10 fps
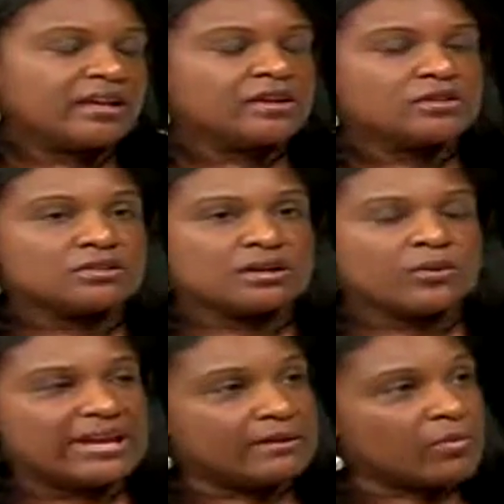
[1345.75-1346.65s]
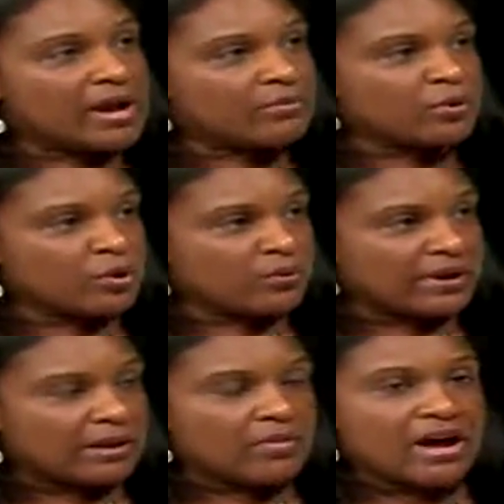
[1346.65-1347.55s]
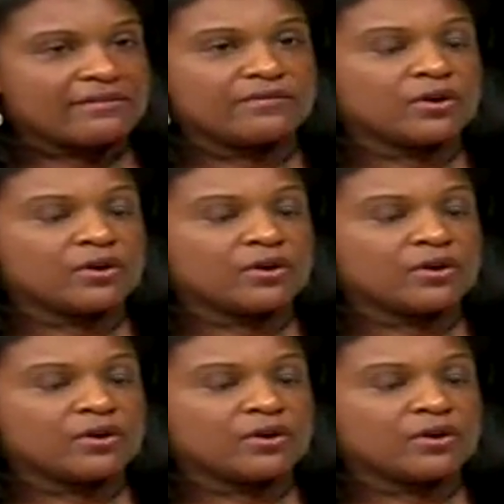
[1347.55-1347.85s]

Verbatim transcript: Right. So in my program, I